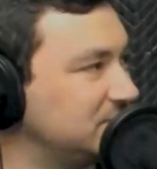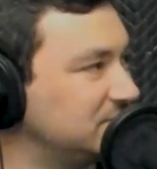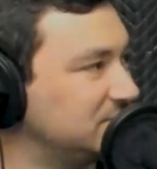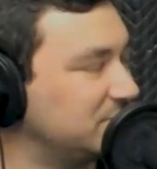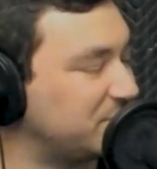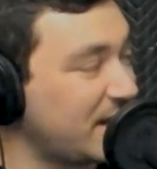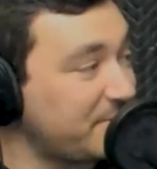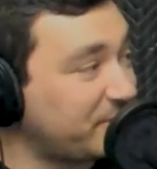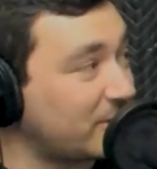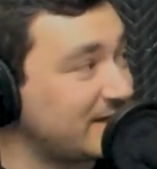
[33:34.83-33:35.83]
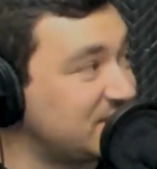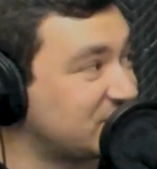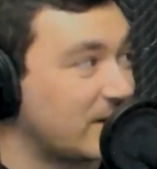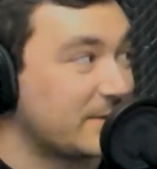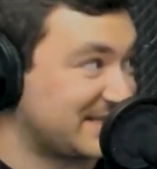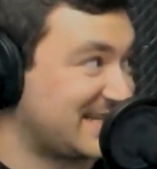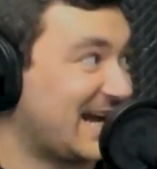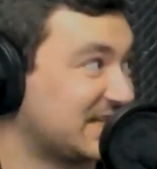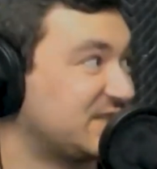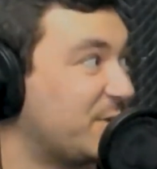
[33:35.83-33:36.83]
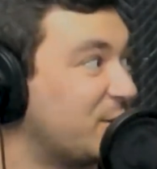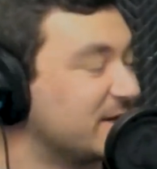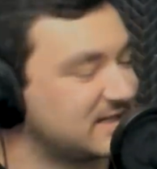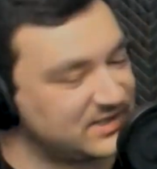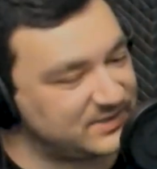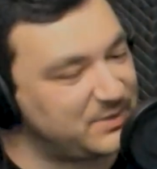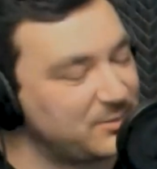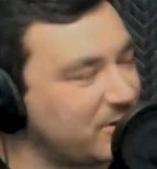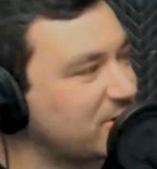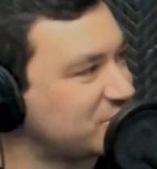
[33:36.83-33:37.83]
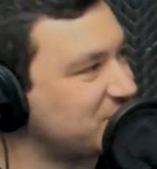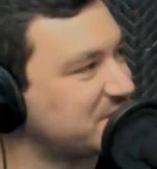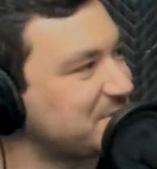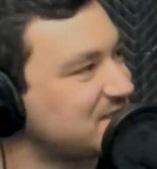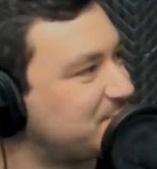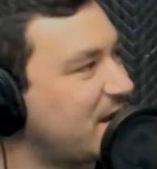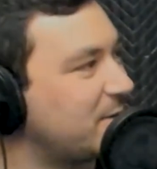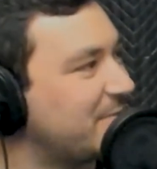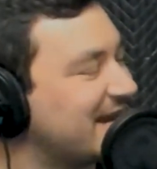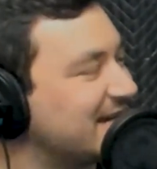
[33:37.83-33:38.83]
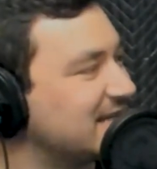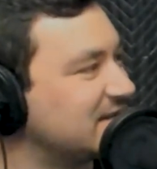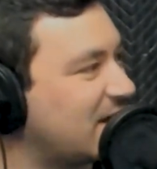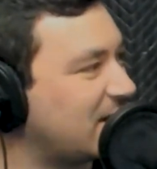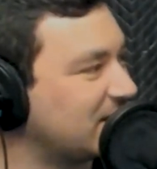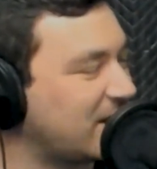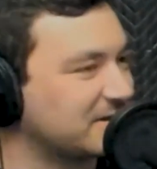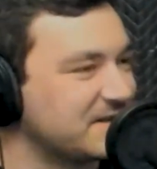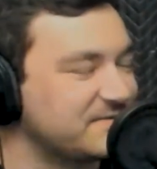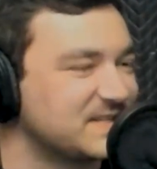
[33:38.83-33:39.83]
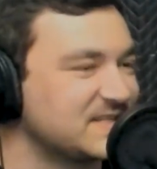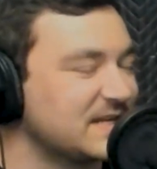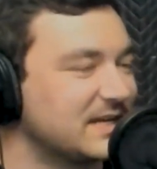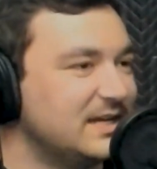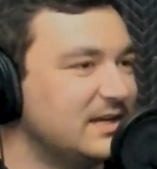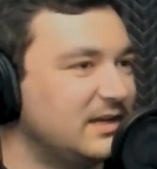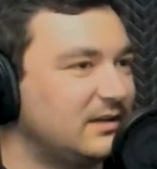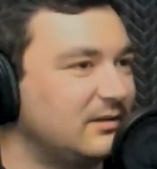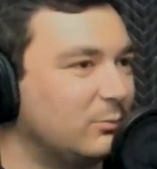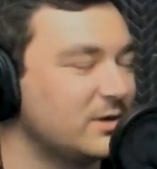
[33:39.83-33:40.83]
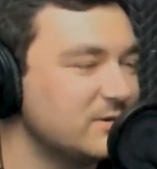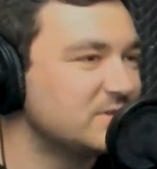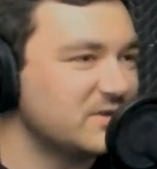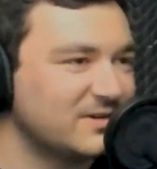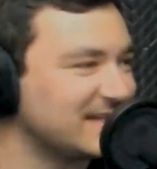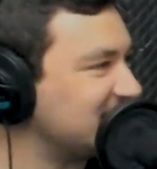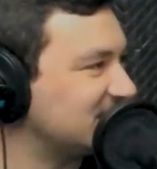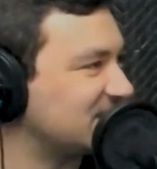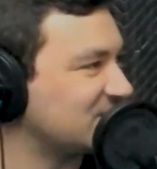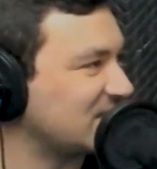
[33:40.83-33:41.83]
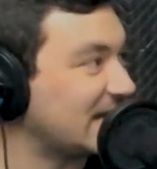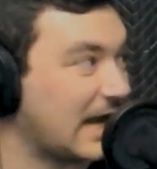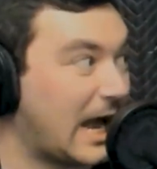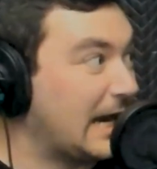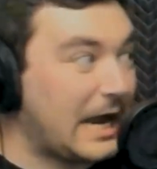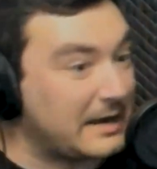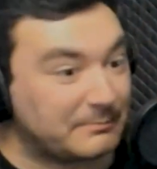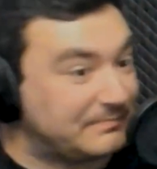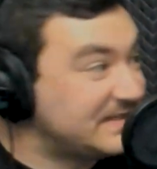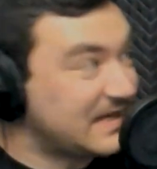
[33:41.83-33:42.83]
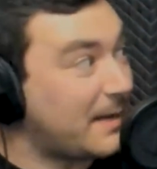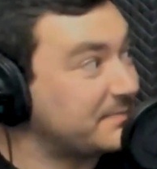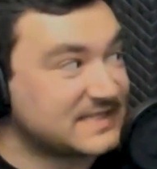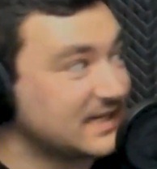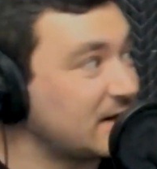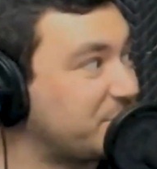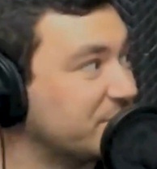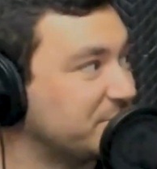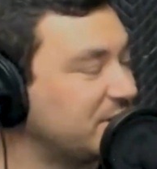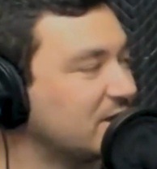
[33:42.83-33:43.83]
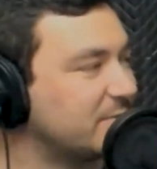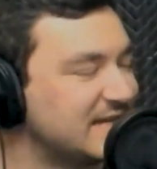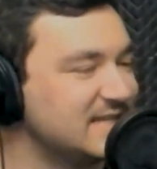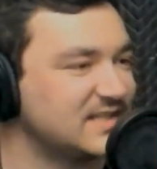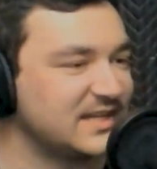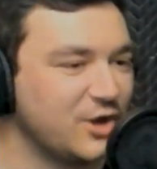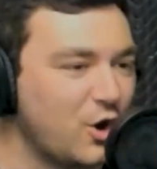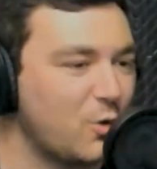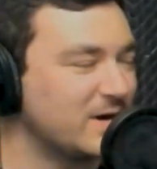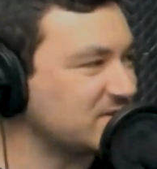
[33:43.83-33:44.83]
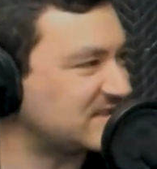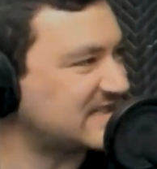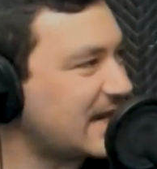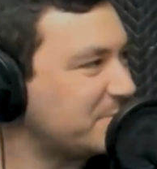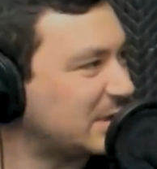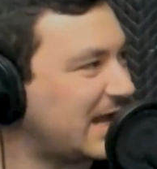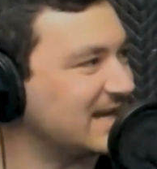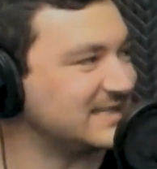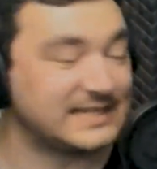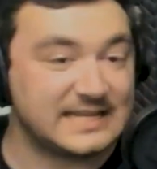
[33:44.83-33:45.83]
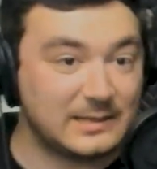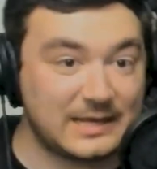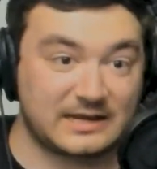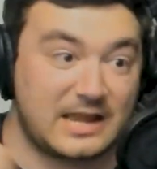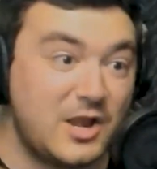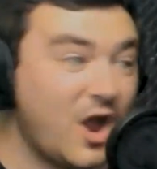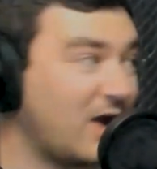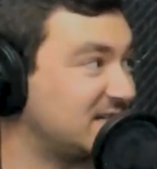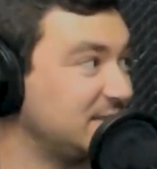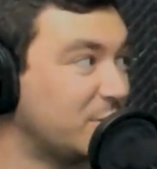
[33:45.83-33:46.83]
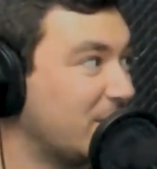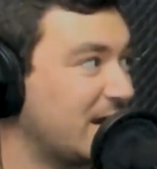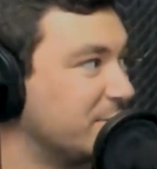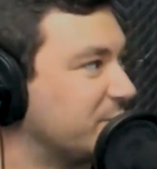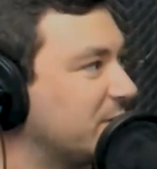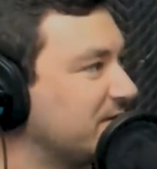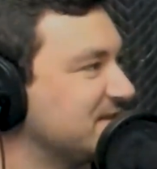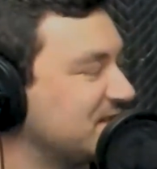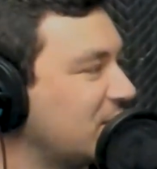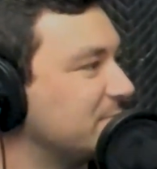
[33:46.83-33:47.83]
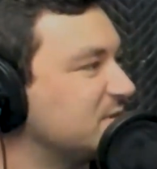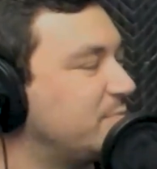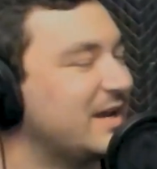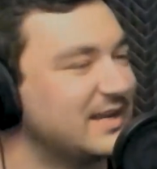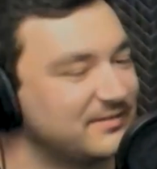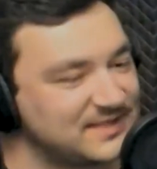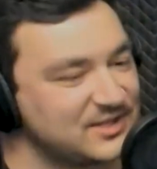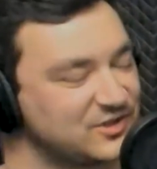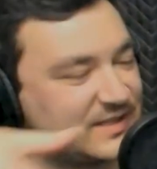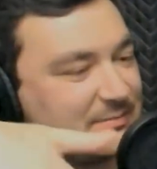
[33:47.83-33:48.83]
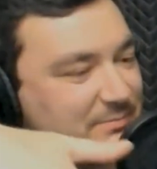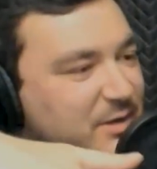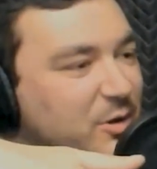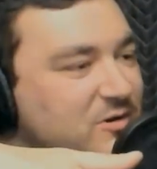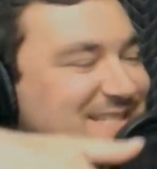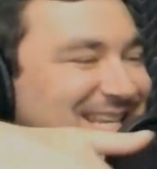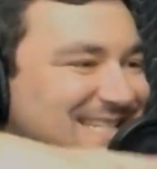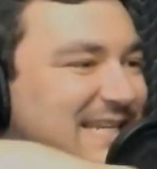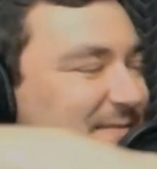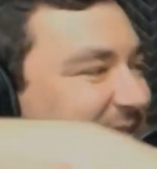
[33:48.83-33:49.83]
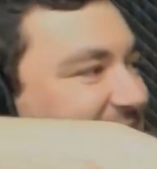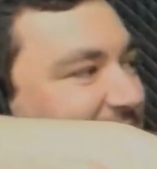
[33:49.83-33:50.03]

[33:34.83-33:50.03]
bigger. But not before he straight up attacks Spider-Man cuz Peter Parker shows up as Spider-Man and Octavius is like what are you doing? He's just like, I gotta stop this. I gotta pull the plug. But he's like, no, it'll stabilize. And he like knocks him away with one yeah. of his arms. But essentially, Peter Parker does save the day. He